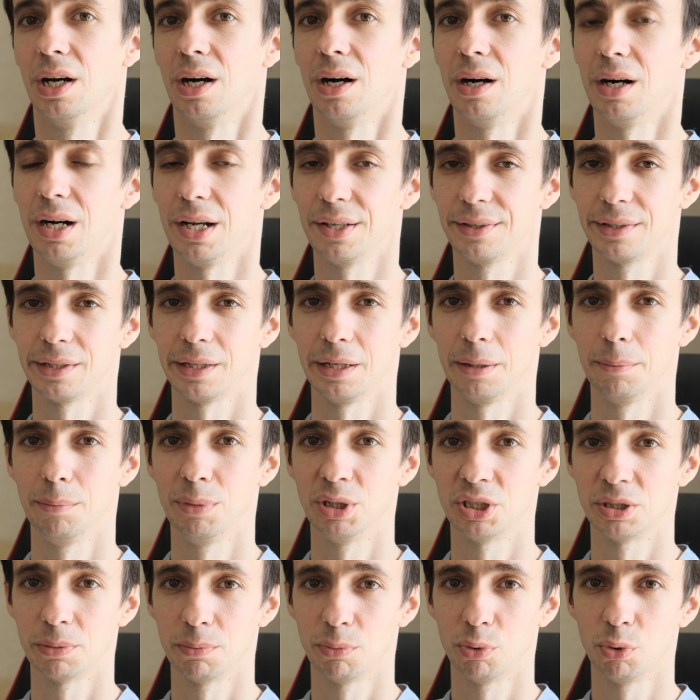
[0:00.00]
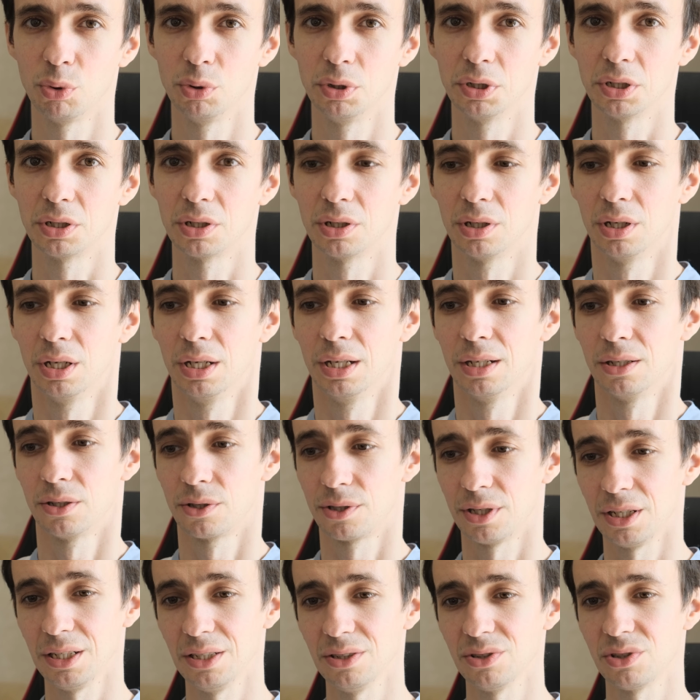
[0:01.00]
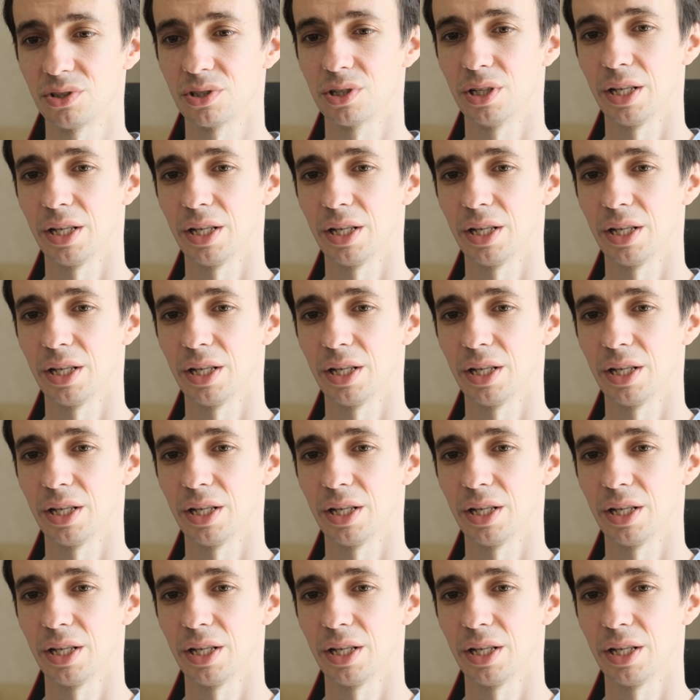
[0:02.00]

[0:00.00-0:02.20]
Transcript: other metabolic things